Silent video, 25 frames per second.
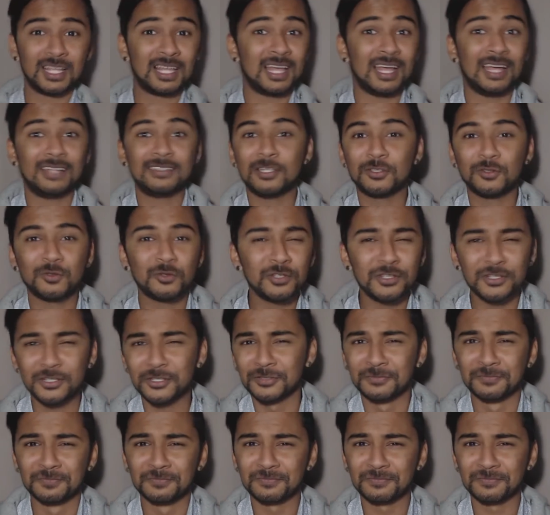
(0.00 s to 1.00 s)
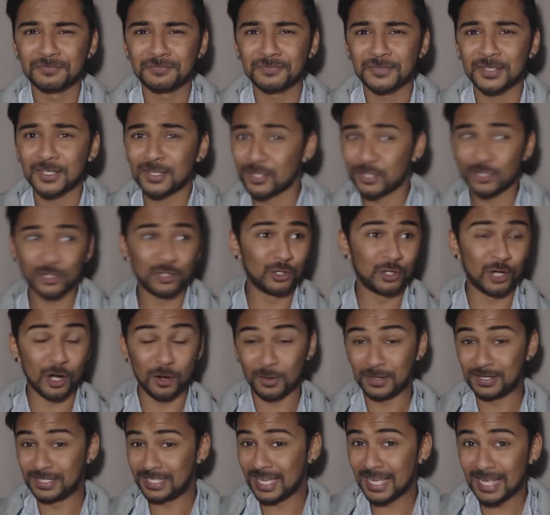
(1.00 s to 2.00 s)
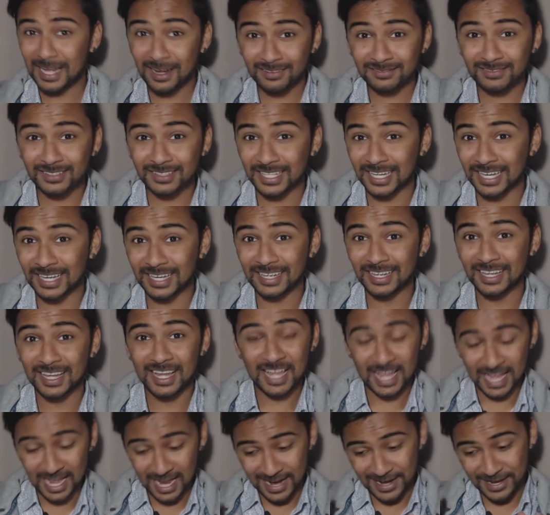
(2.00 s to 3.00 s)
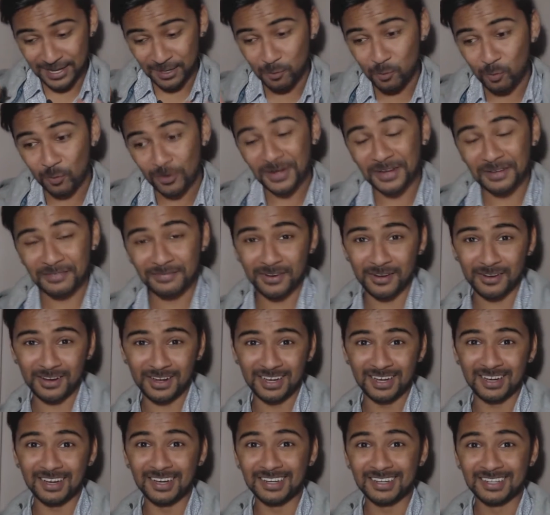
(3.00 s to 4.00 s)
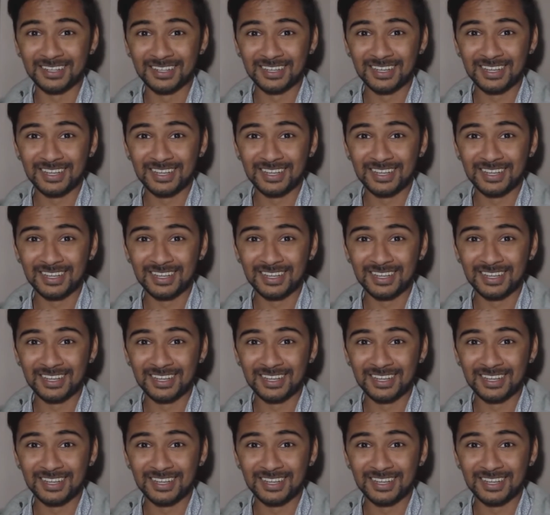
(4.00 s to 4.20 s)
And that's what you do. You go on day after day and you work very hard.